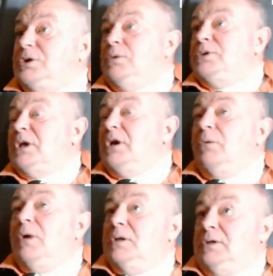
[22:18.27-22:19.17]
want to go
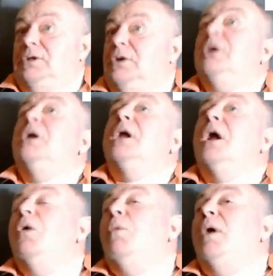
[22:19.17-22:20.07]
away? Are you going to
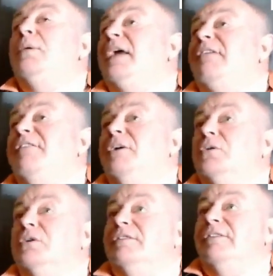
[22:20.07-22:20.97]
go away with that
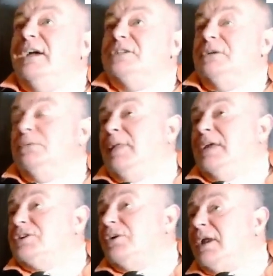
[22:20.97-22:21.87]
feel-good factor? Well,
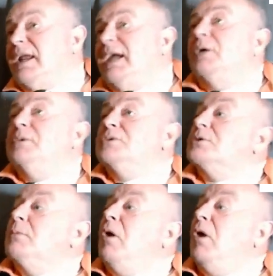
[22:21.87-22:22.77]
that's not going to help you
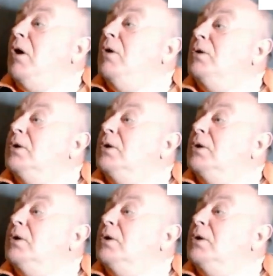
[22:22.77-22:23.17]
tomorrow.